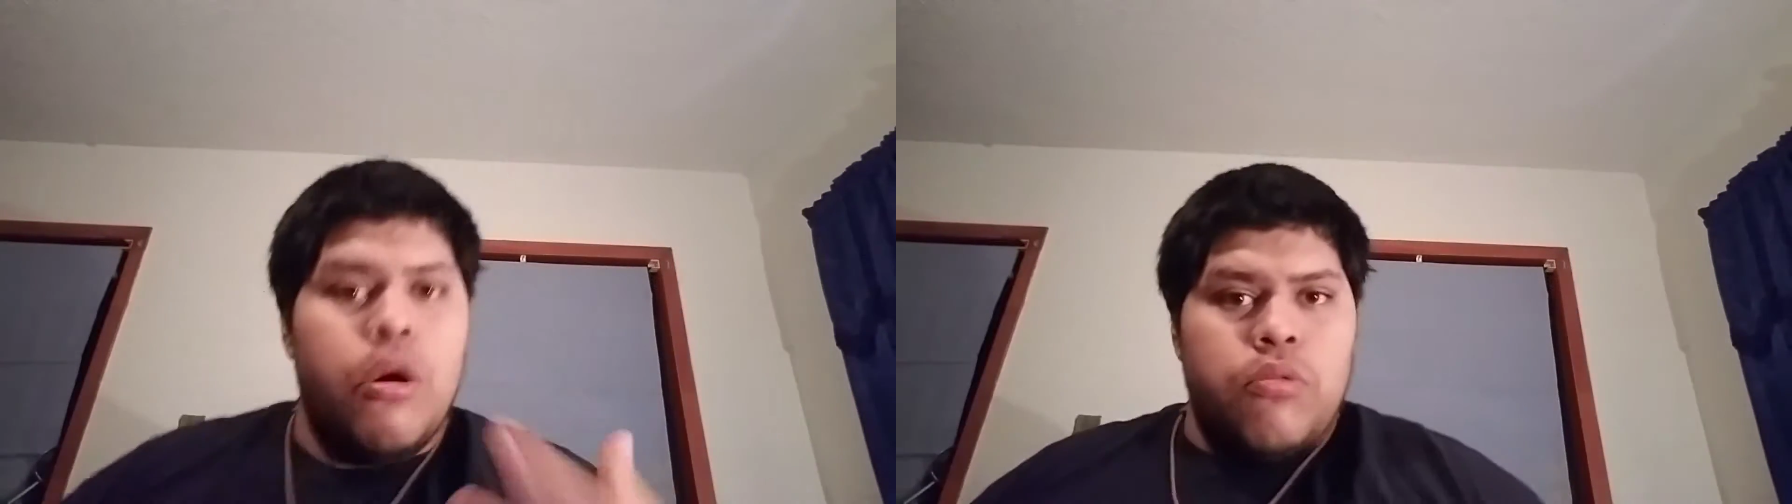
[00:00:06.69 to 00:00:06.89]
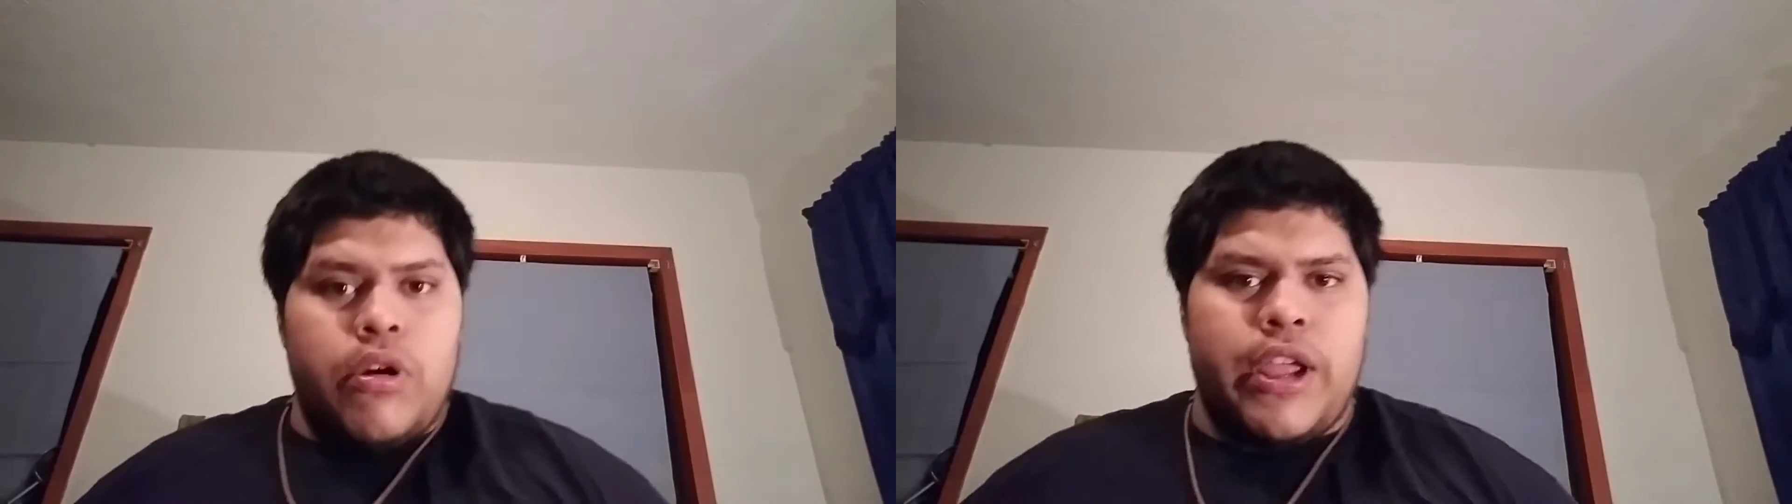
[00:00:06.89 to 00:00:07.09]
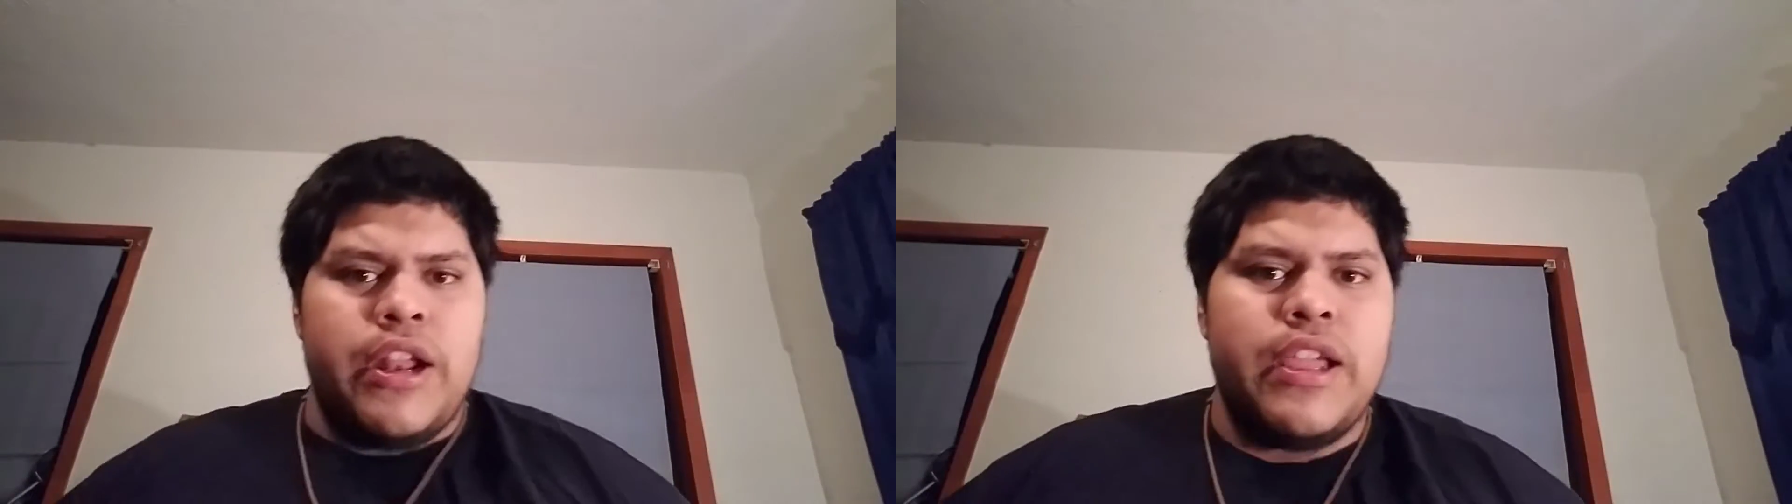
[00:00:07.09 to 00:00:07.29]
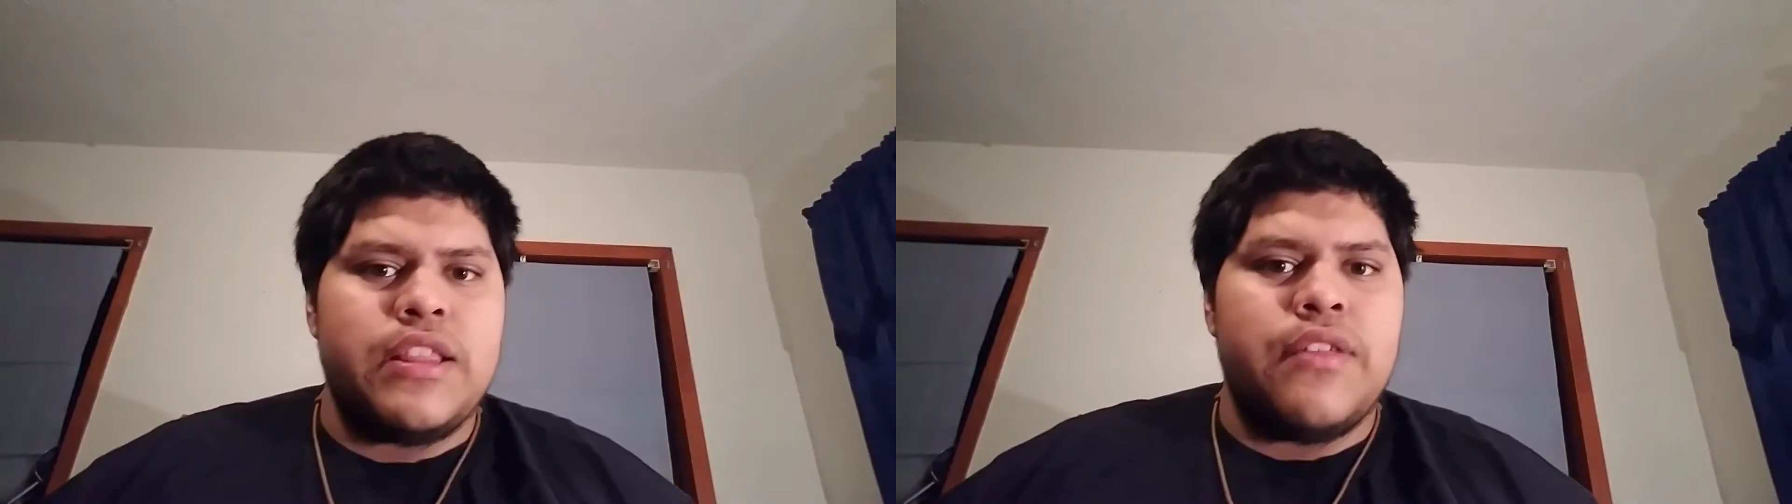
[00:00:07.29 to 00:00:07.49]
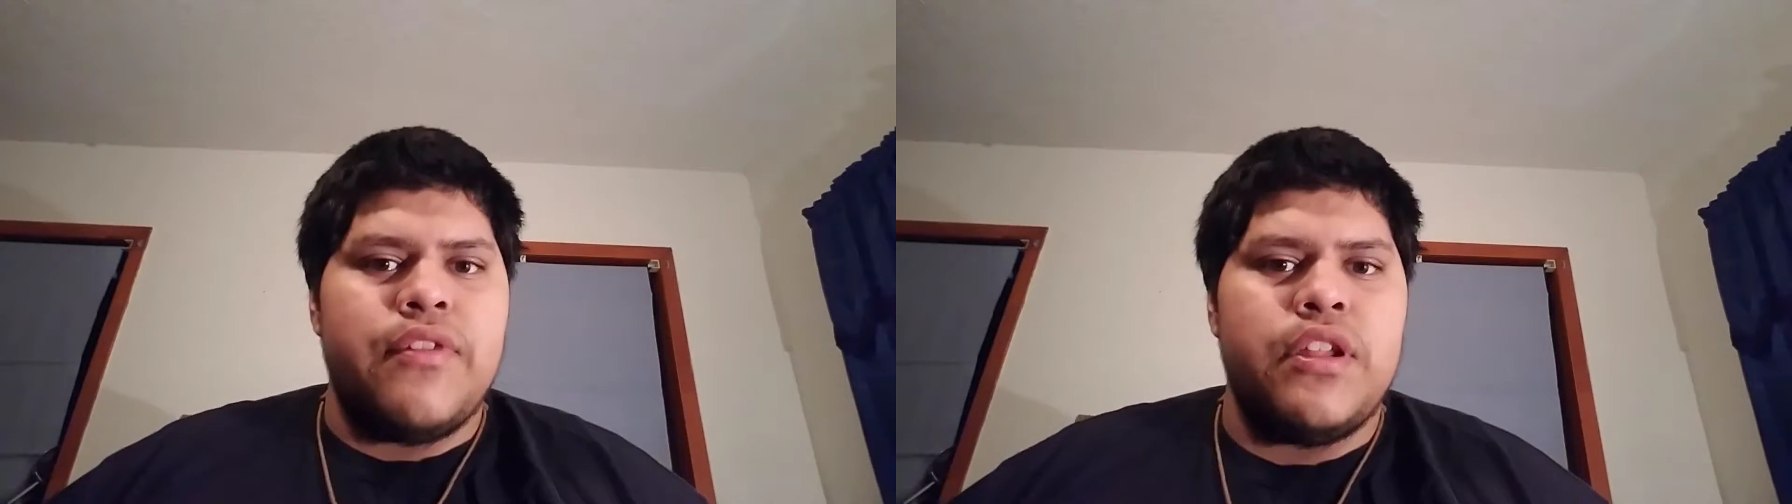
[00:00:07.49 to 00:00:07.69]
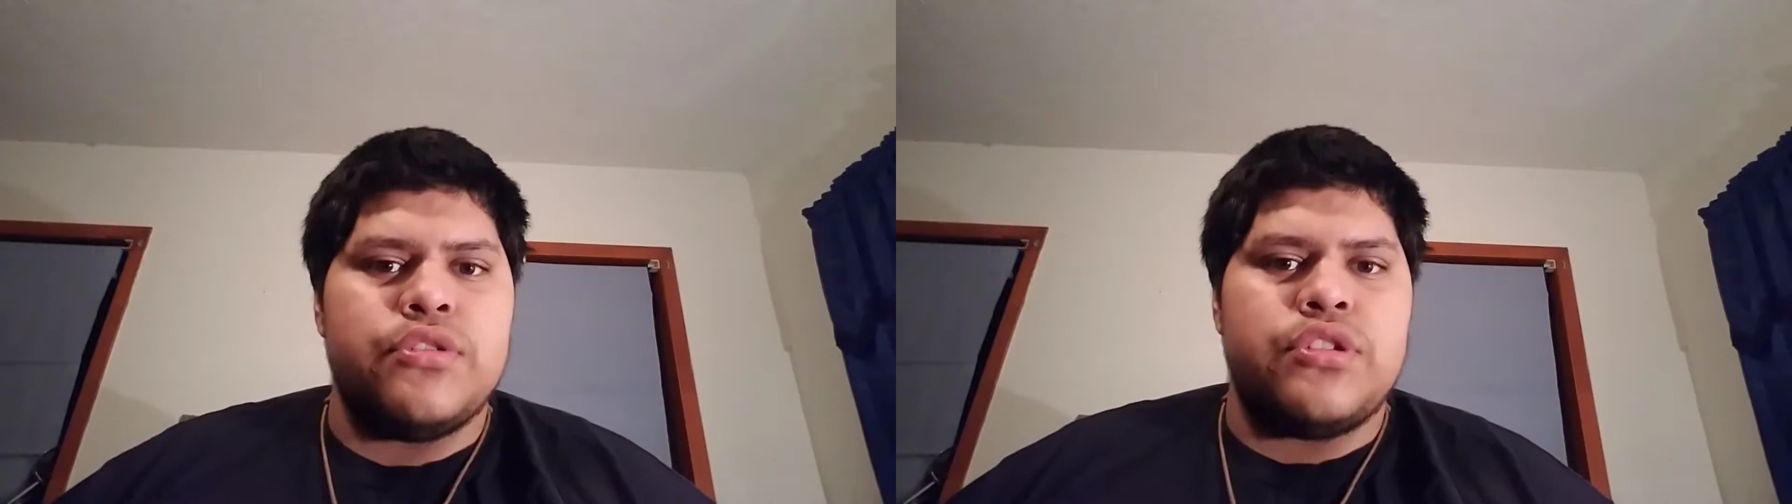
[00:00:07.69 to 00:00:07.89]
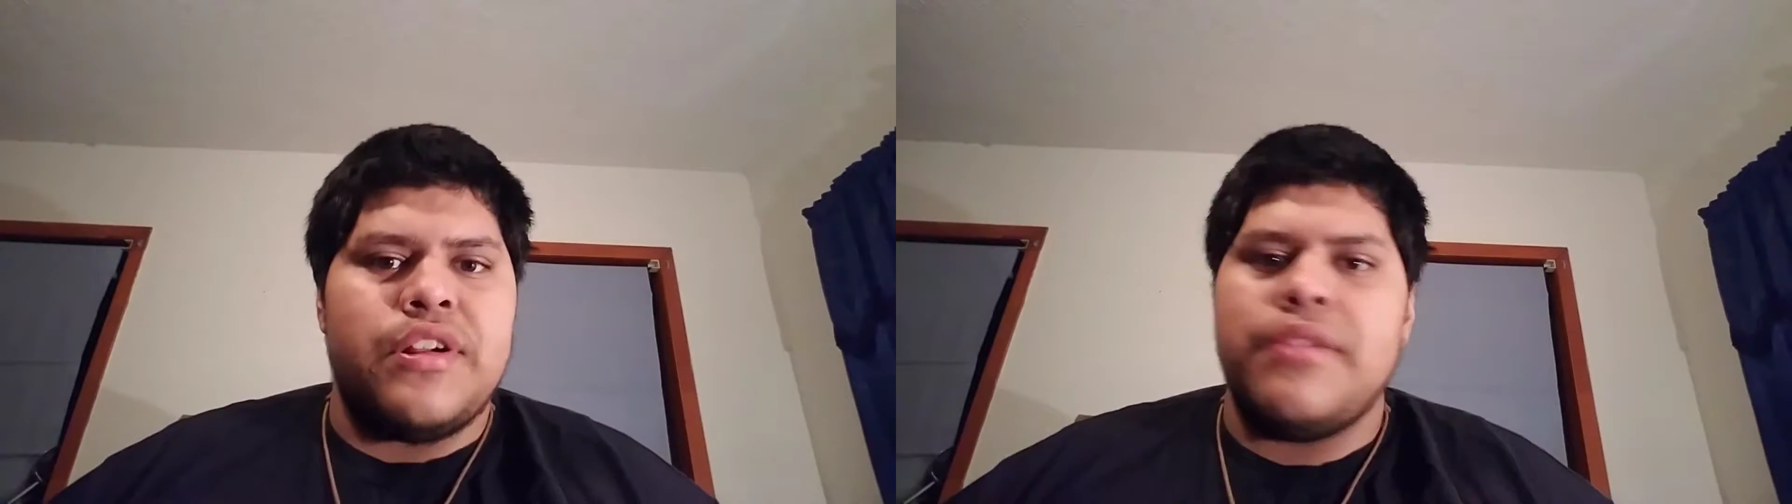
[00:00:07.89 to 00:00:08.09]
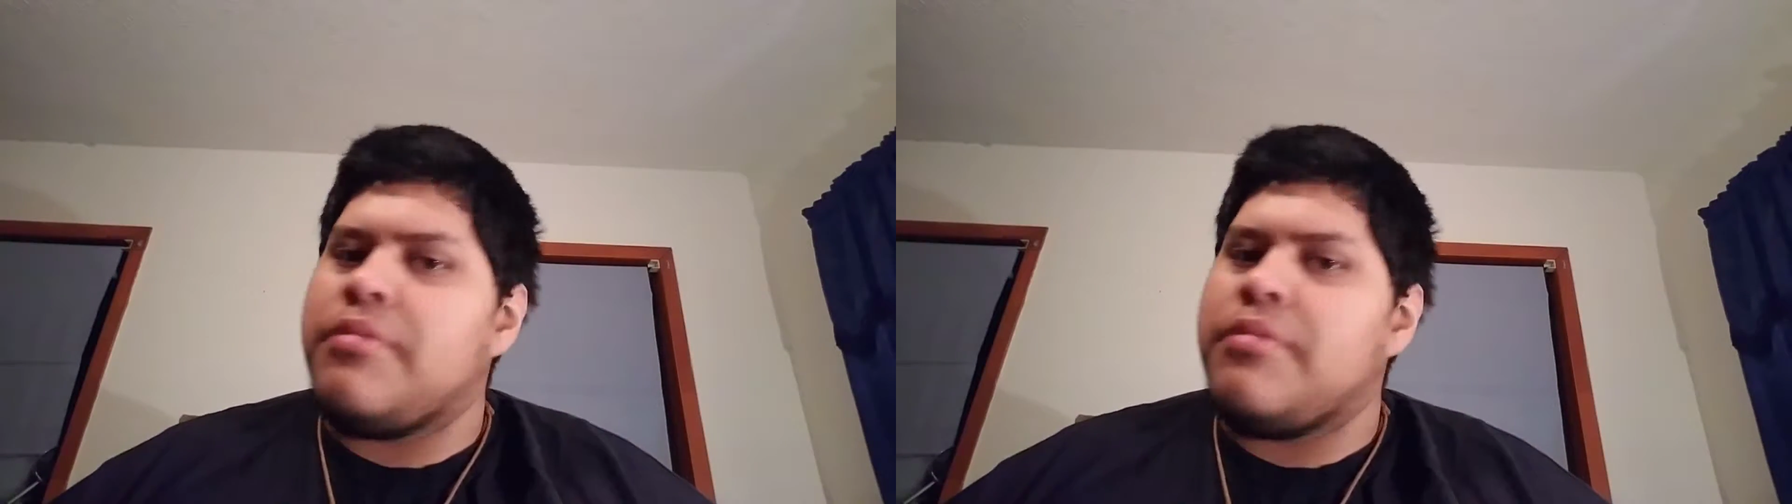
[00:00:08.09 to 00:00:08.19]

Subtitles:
We're gonna get the video started